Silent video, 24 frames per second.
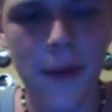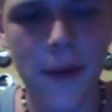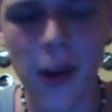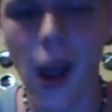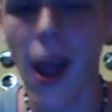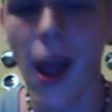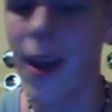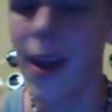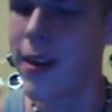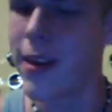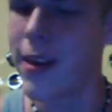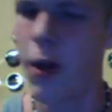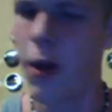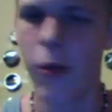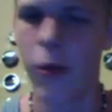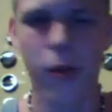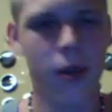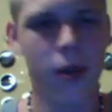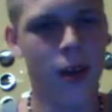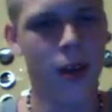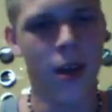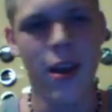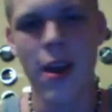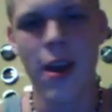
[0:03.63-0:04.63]
I know.
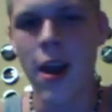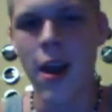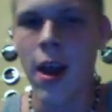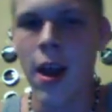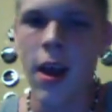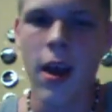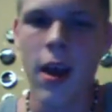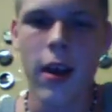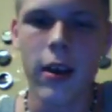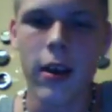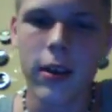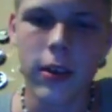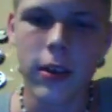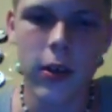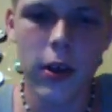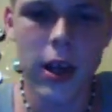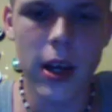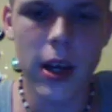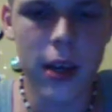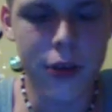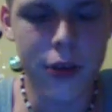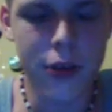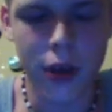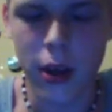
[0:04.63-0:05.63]
You
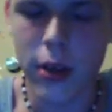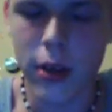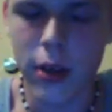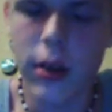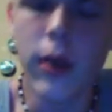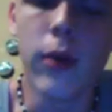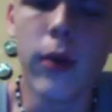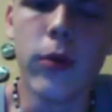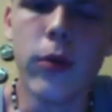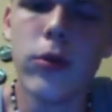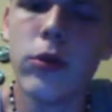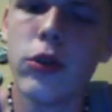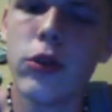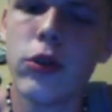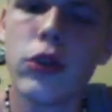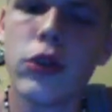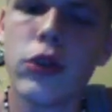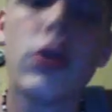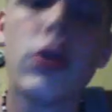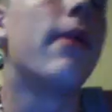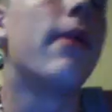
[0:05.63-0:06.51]
guys are like, dude, shut